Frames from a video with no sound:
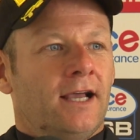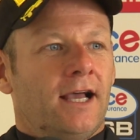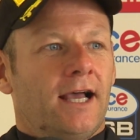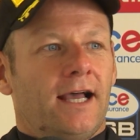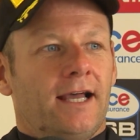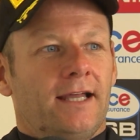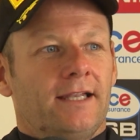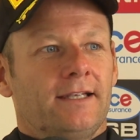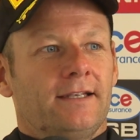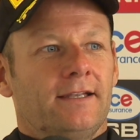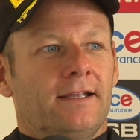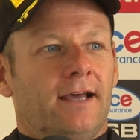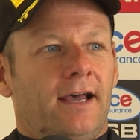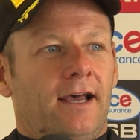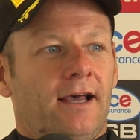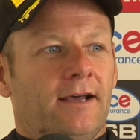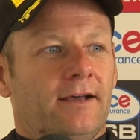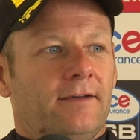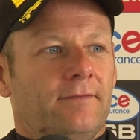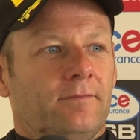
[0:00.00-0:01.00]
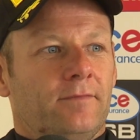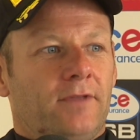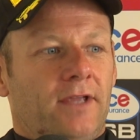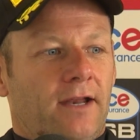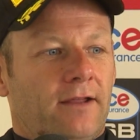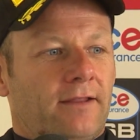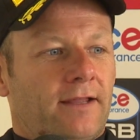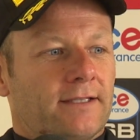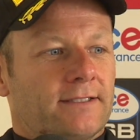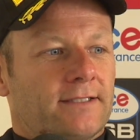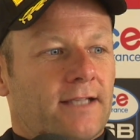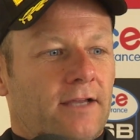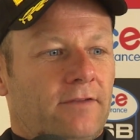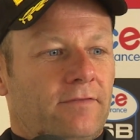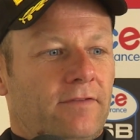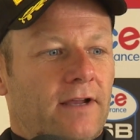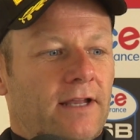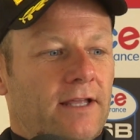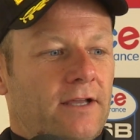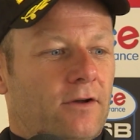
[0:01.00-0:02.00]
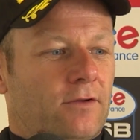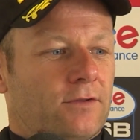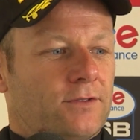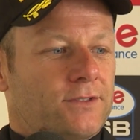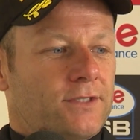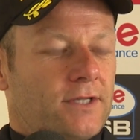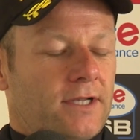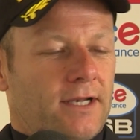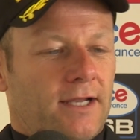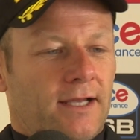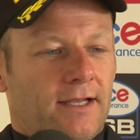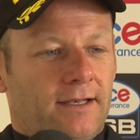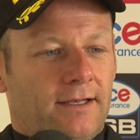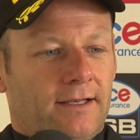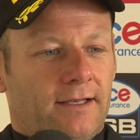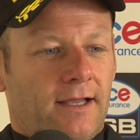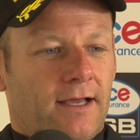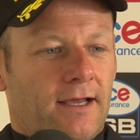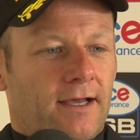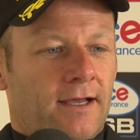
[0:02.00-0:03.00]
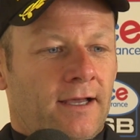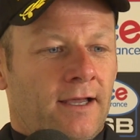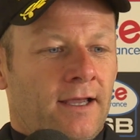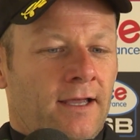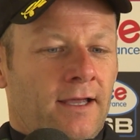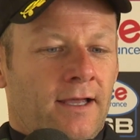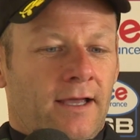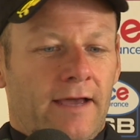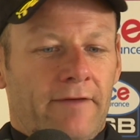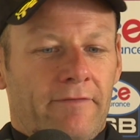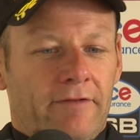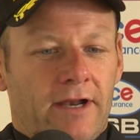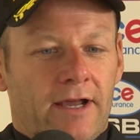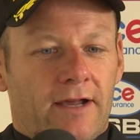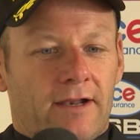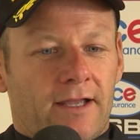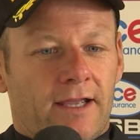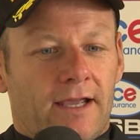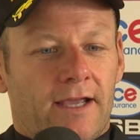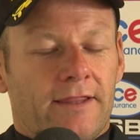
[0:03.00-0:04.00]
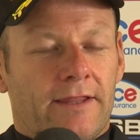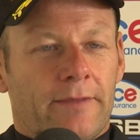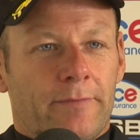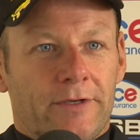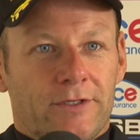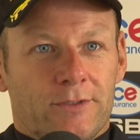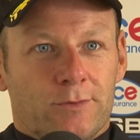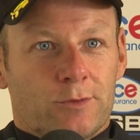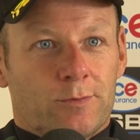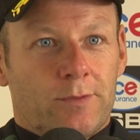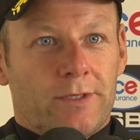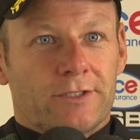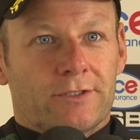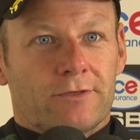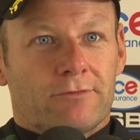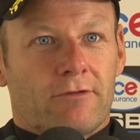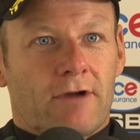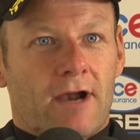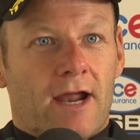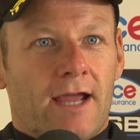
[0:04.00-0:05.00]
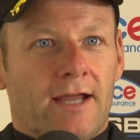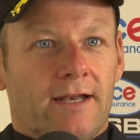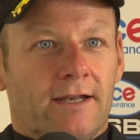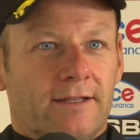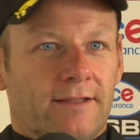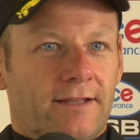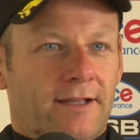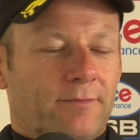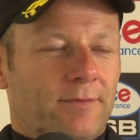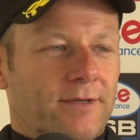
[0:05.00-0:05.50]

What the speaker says: And you know, that stayed fairly constant, and every now and again there'd be some spits of rain and there'd